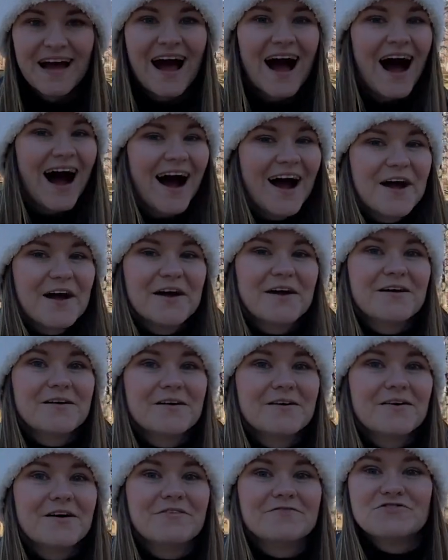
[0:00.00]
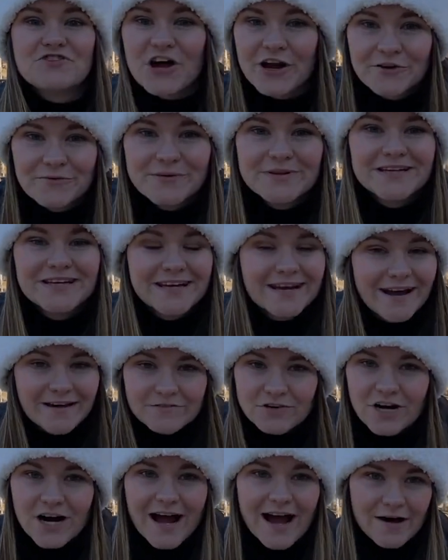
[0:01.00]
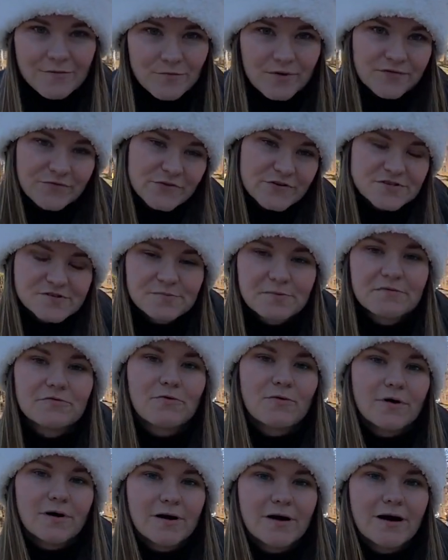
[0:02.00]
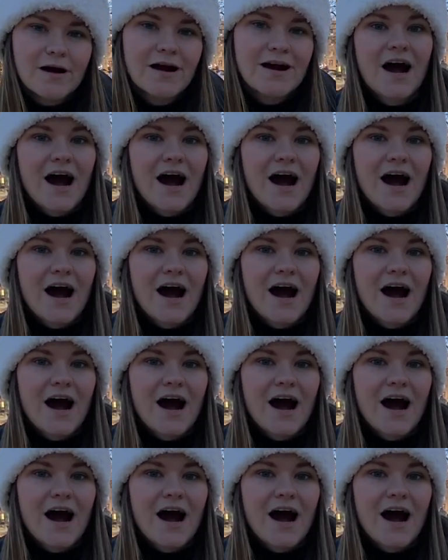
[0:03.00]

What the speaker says: I have genuinely never had one of these before.